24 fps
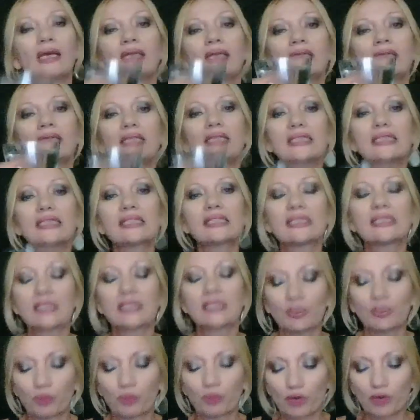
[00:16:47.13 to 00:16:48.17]
this is
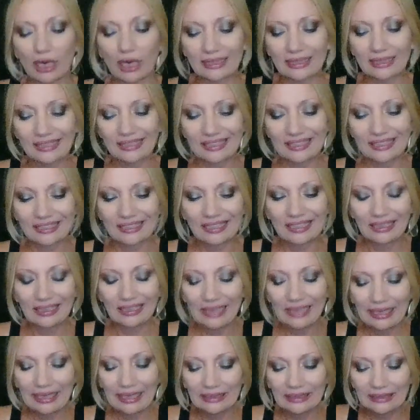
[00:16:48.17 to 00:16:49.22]
the process that
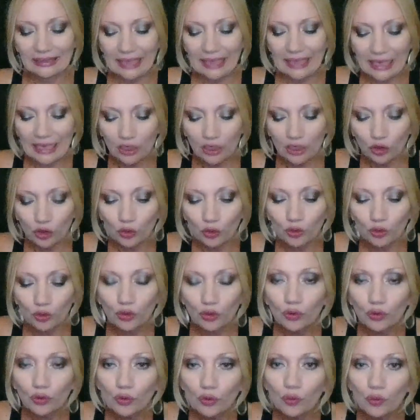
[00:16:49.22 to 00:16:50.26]
they take you
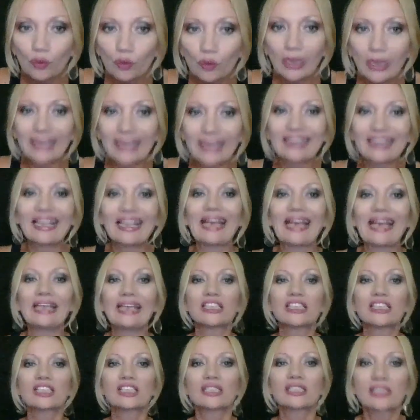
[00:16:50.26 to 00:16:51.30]
through, and they
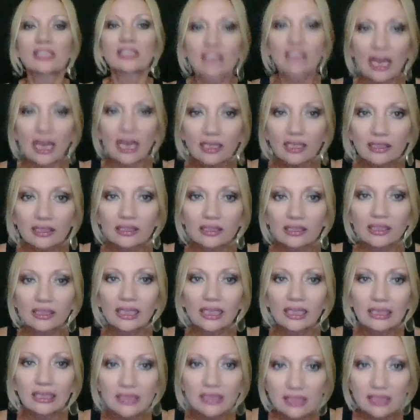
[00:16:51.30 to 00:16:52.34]
suck
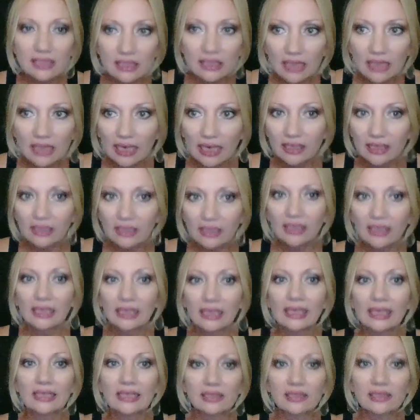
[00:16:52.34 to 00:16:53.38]
and suck
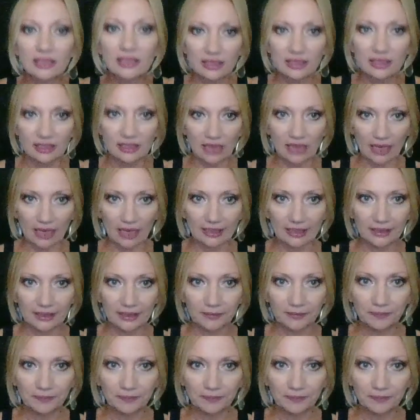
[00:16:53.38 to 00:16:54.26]
and suck.